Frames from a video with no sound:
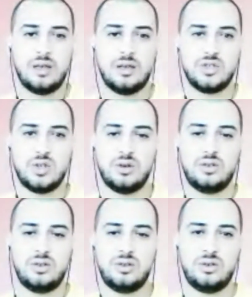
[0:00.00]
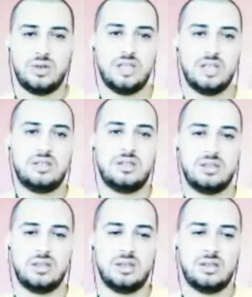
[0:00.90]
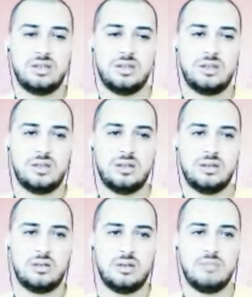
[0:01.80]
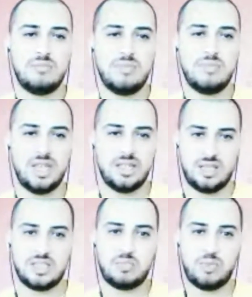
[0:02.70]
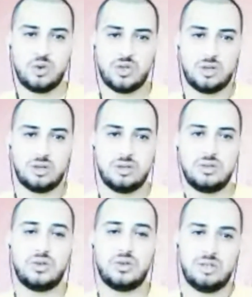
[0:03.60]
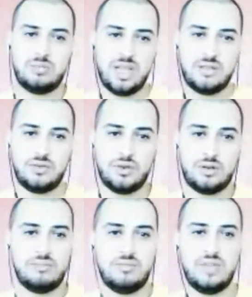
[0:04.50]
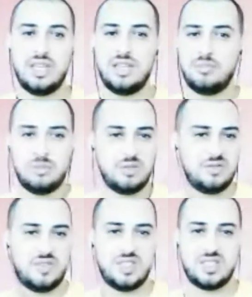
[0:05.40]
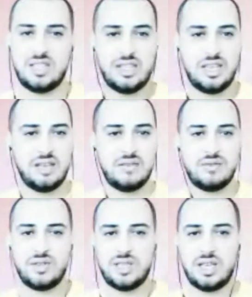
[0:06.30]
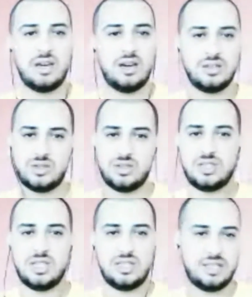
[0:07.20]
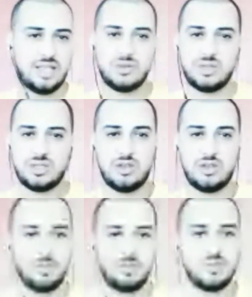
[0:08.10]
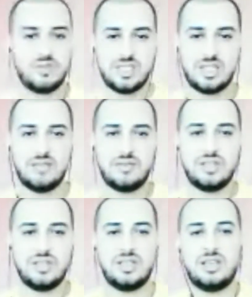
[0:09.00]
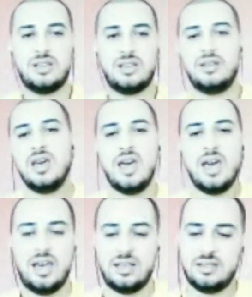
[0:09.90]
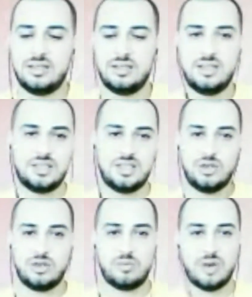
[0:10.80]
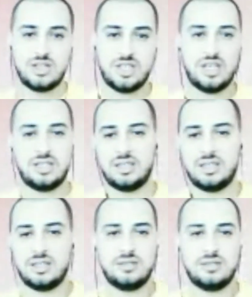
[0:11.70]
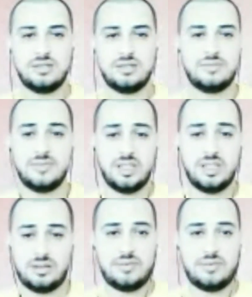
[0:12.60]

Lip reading: So you get amazing exposure through the platform. Many people visiting every day, hundreds and thousands of people visiting every day, and they see your project, and they